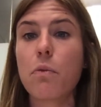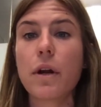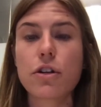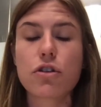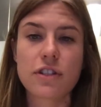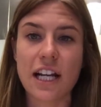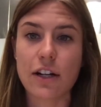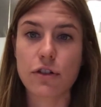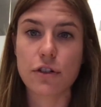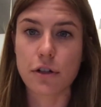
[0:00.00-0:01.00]
which
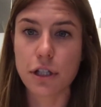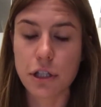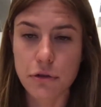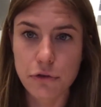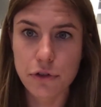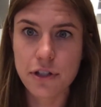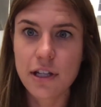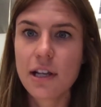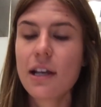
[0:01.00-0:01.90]
sections are used